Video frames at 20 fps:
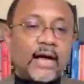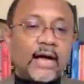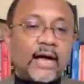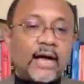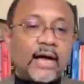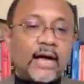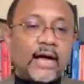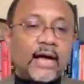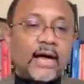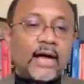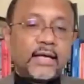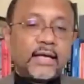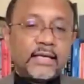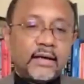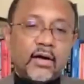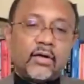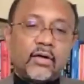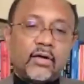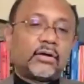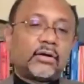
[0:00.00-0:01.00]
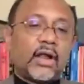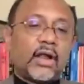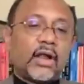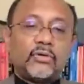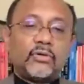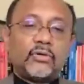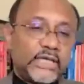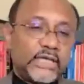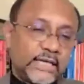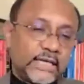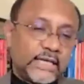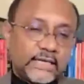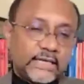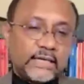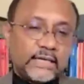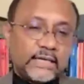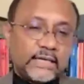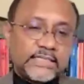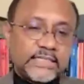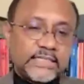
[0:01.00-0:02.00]
on AI, on
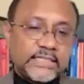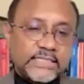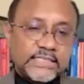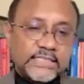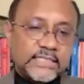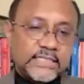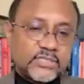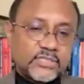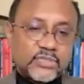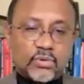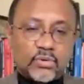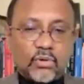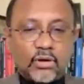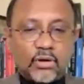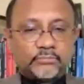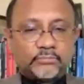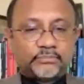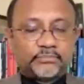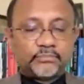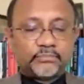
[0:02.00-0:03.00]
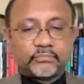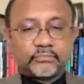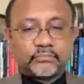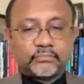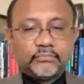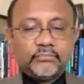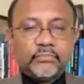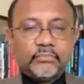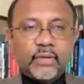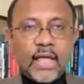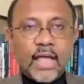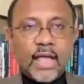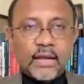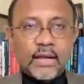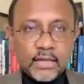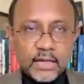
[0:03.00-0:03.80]
cloud data analysis, and so on.